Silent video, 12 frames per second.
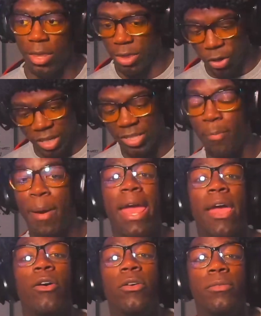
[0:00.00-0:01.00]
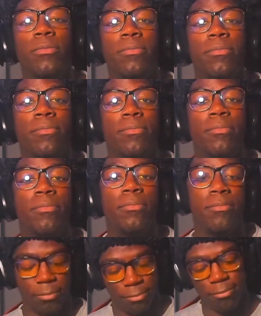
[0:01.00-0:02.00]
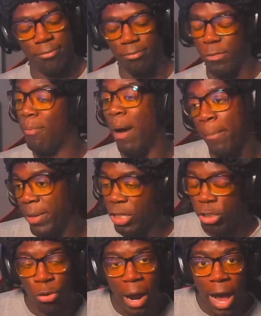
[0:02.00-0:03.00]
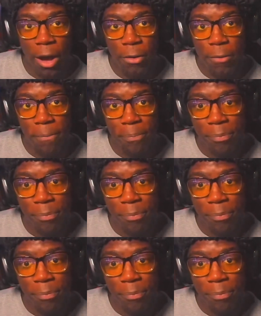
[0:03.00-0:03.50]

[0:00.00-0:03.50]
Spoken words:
There is a bail. There might be a trial.